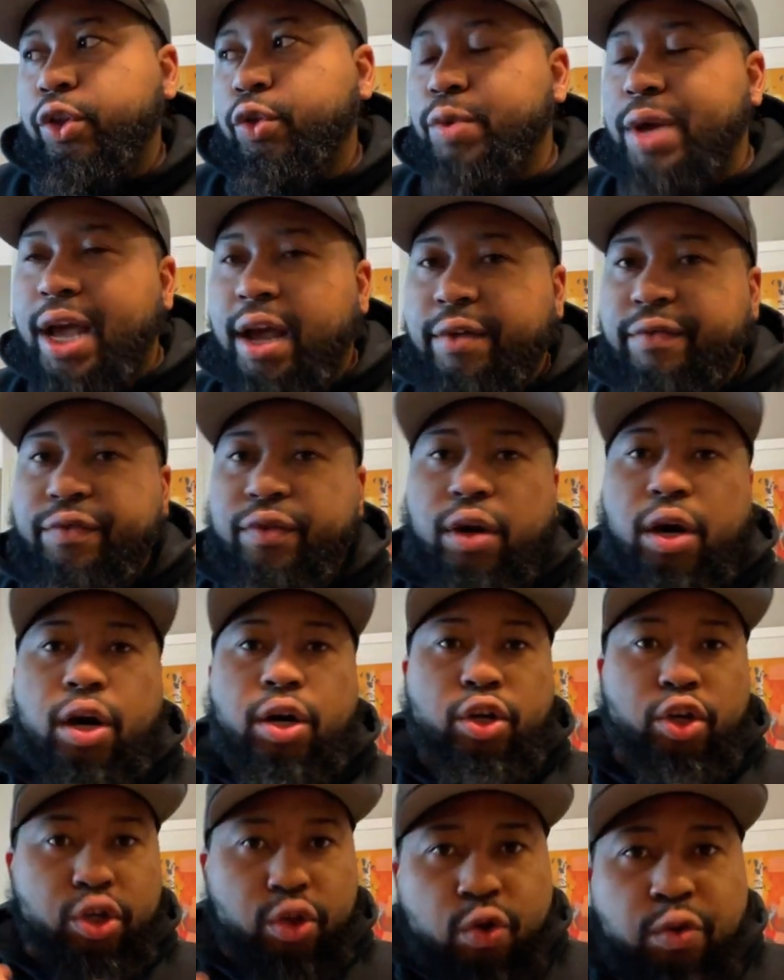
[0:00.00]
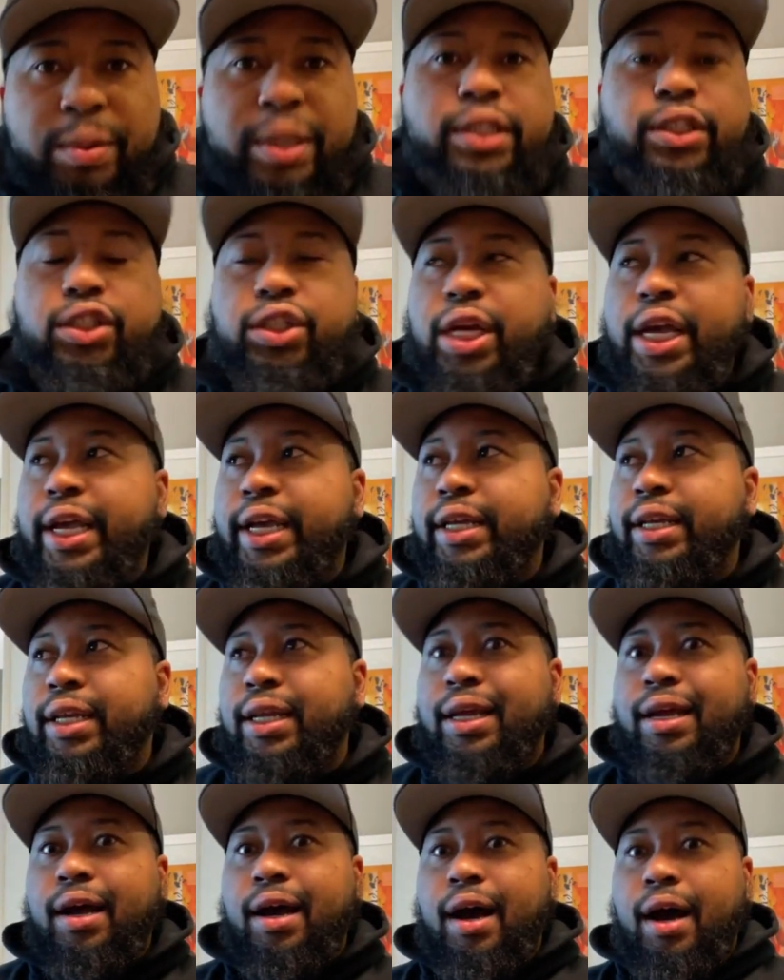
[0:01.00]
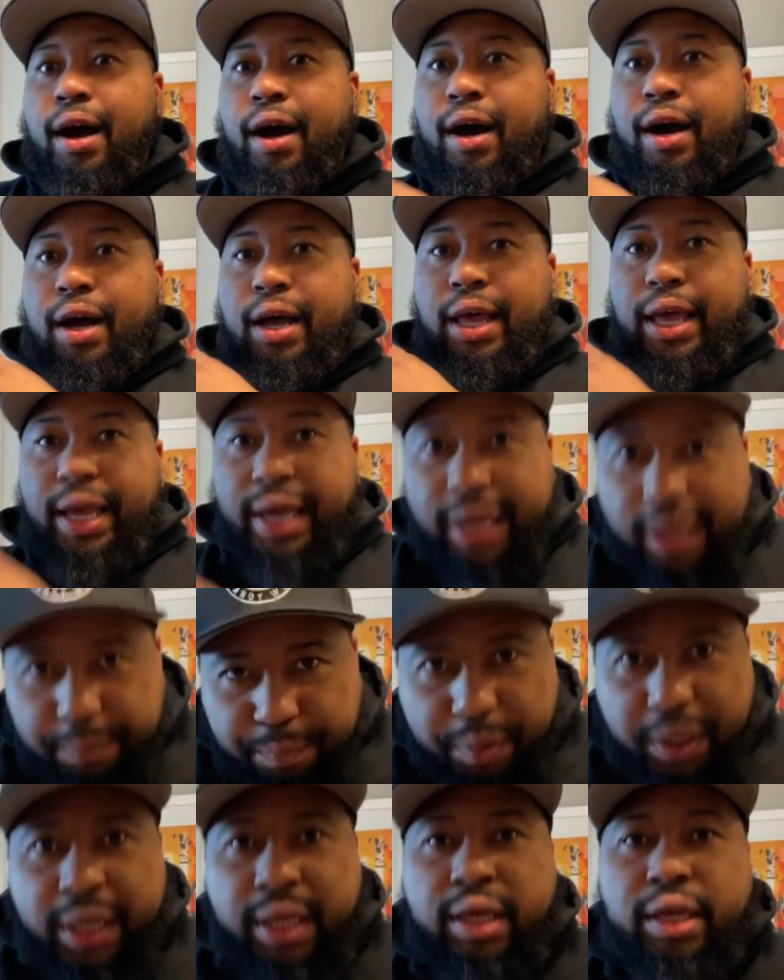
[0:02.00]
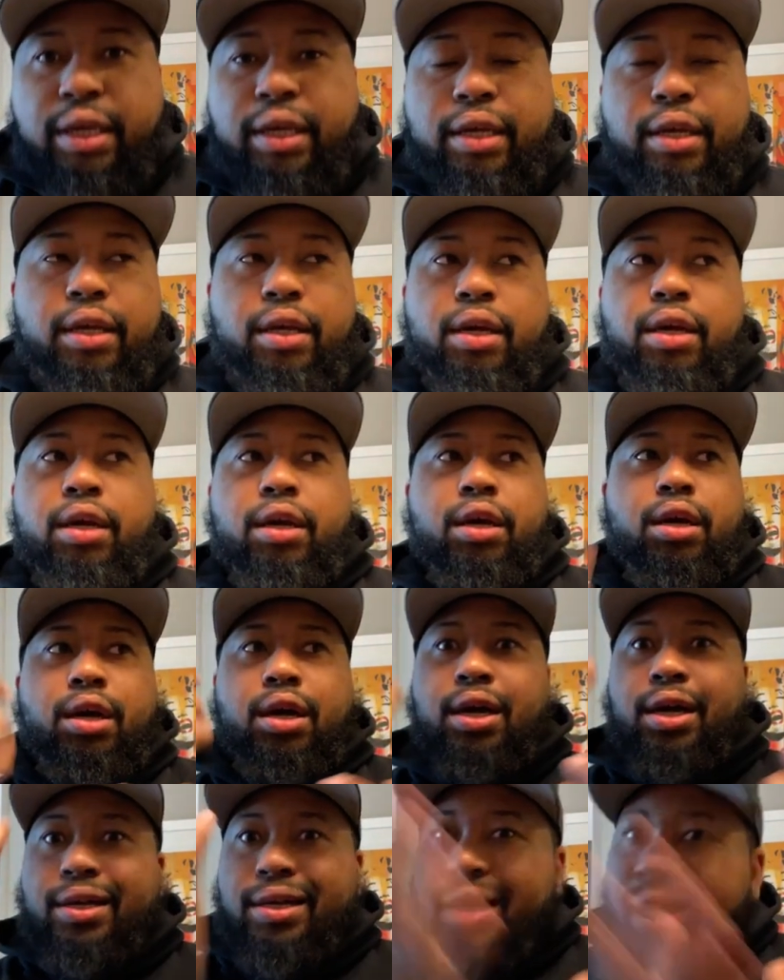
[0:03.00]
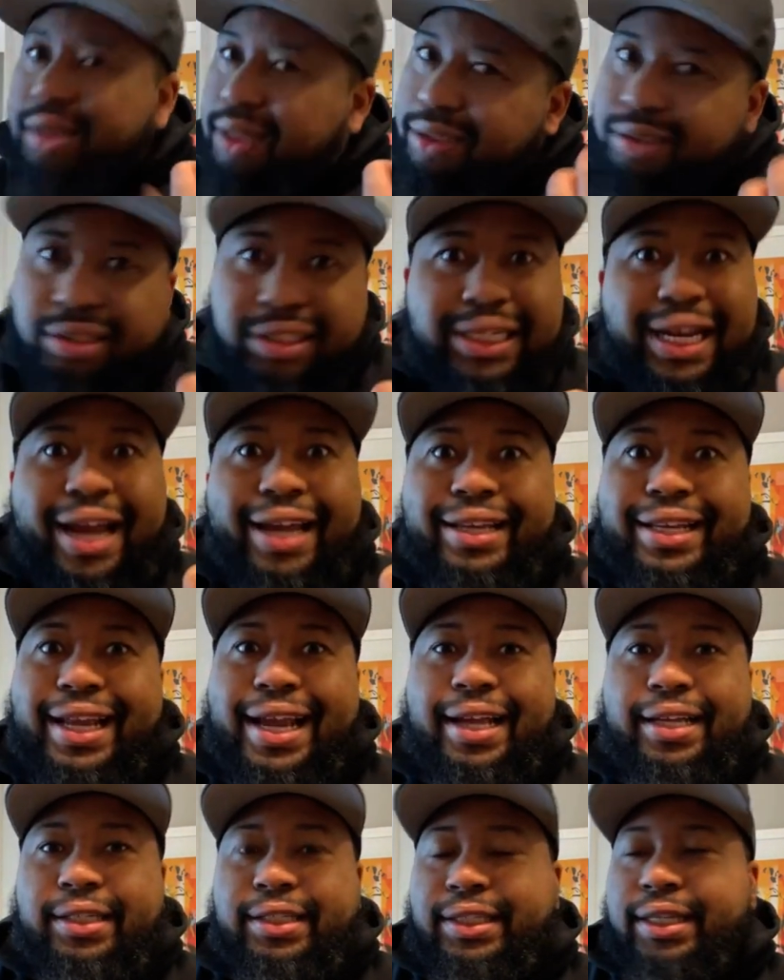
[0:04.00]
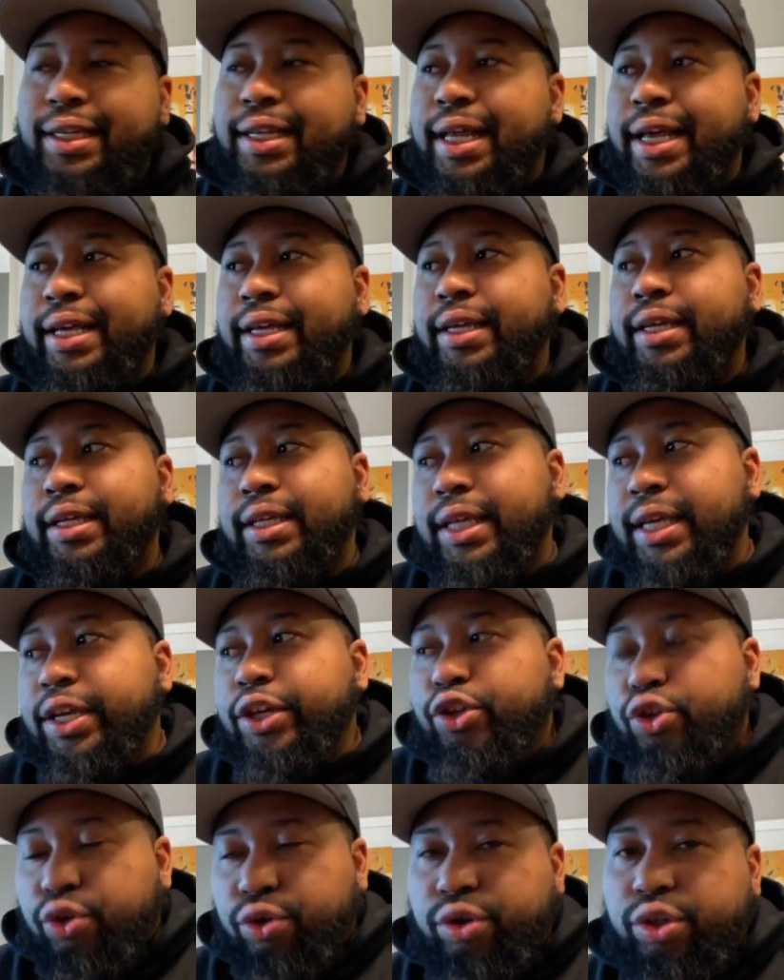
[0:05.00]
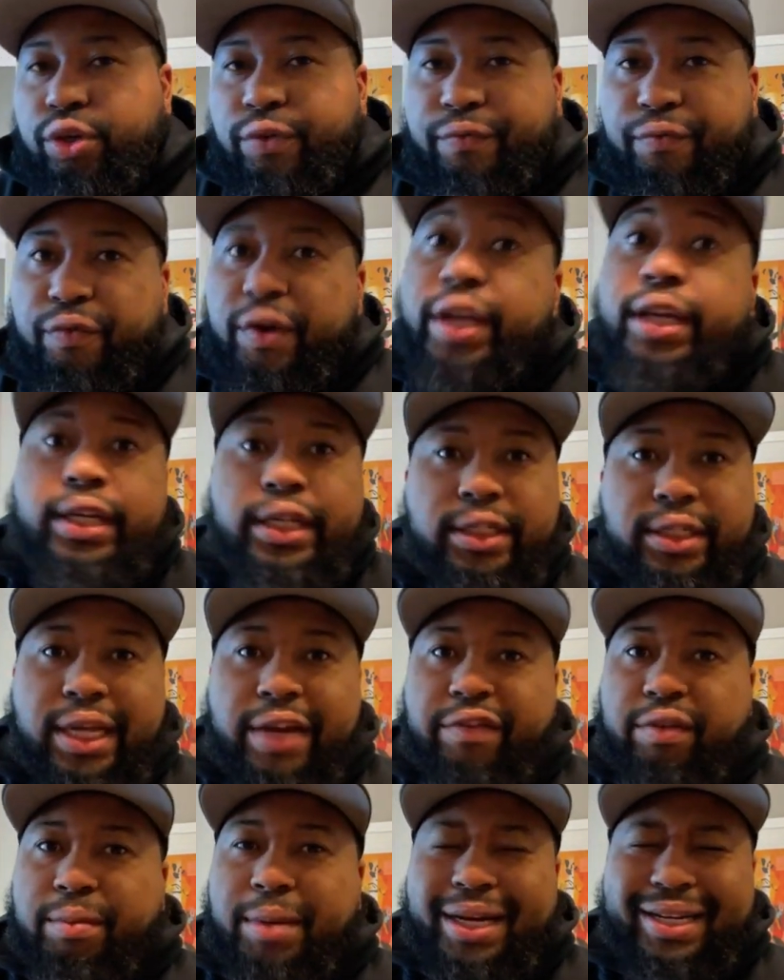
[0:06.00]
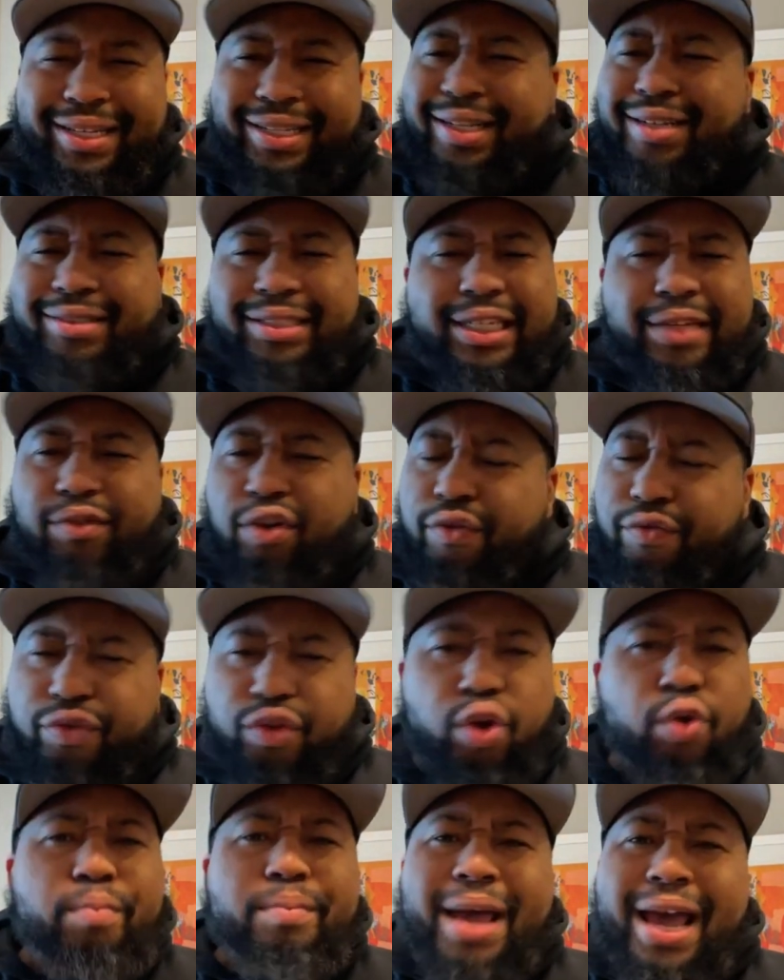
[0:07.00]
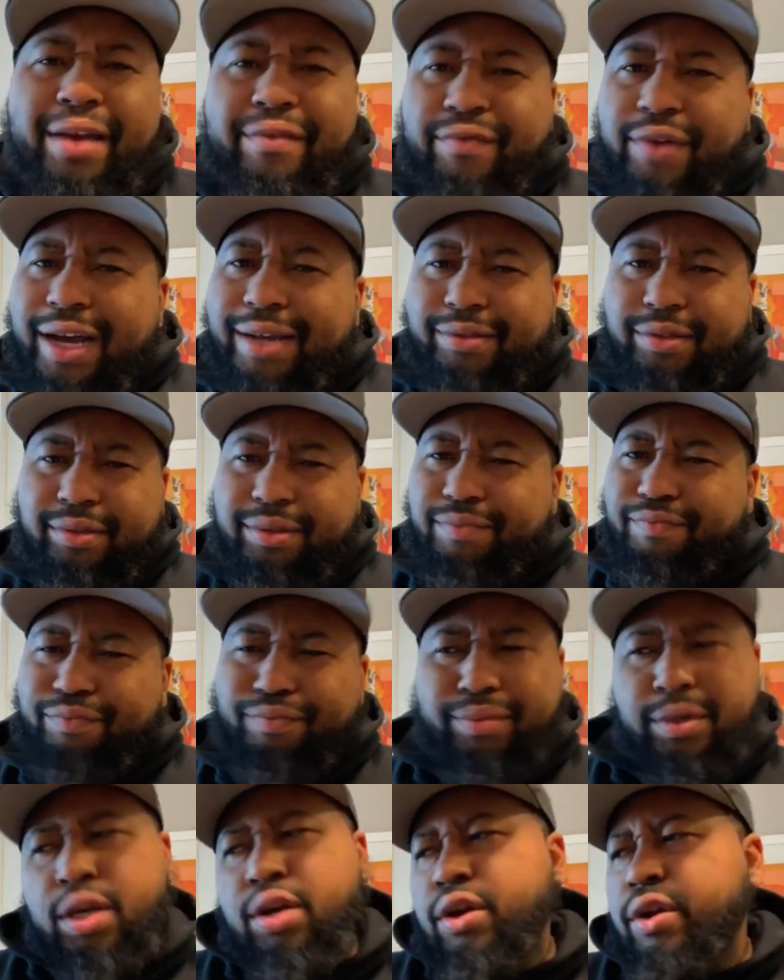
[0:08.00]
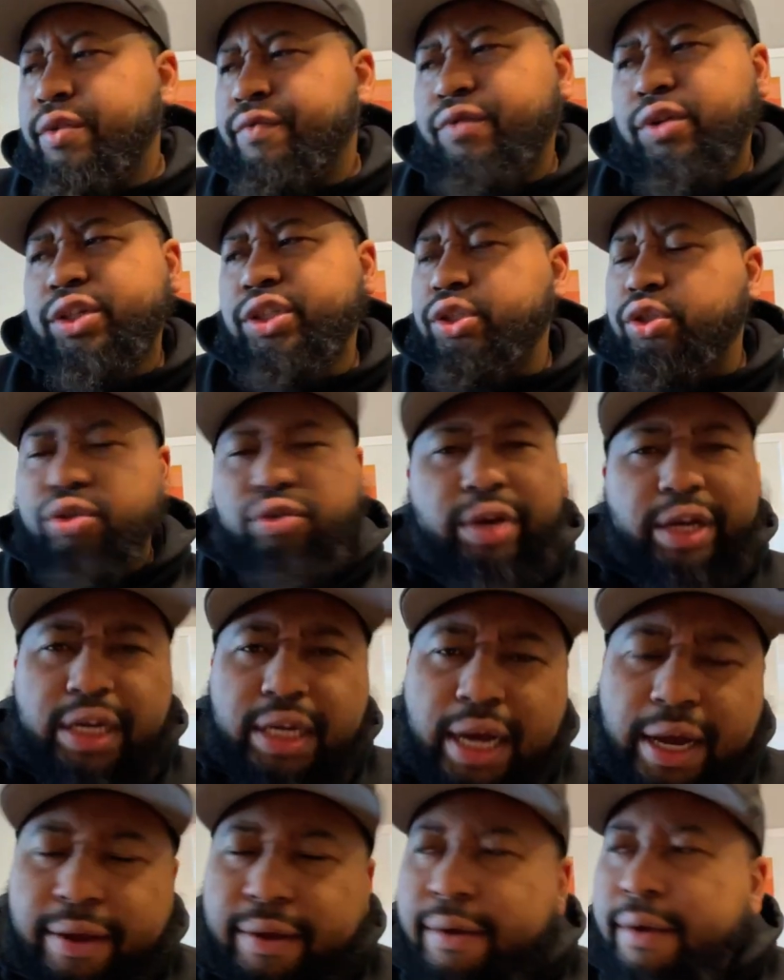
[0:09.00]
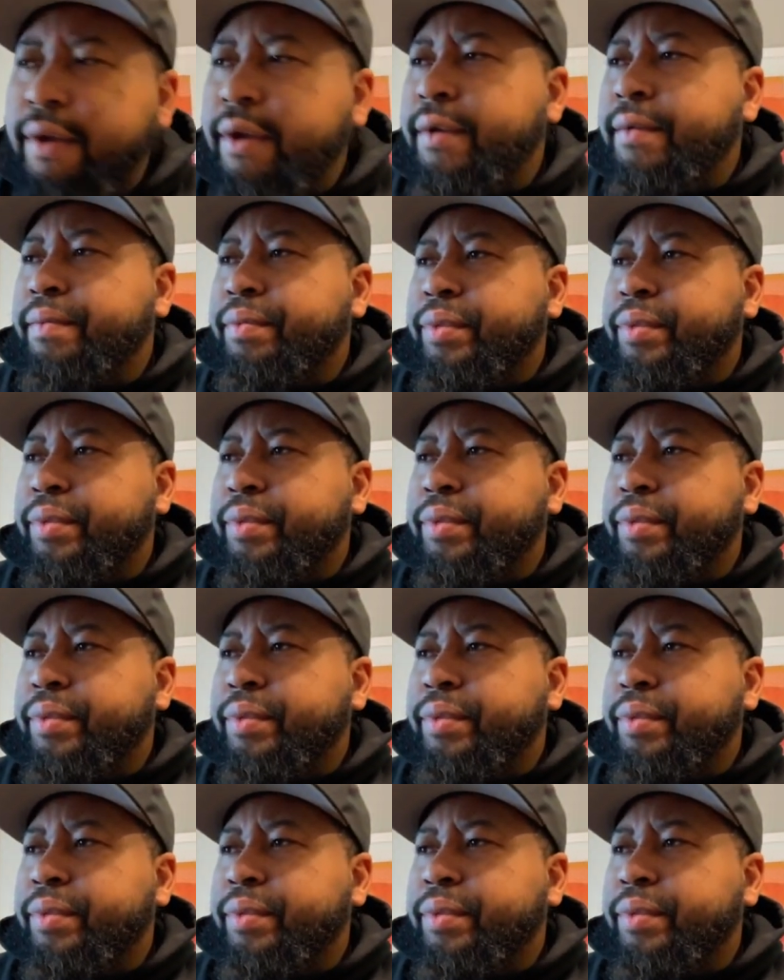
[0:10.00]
You have a Cuban chain, AP, another shiny ass shit. Like, yeah, you're friendly to everybody. He doesn't give off no bad vibes. Fresh is a great guy.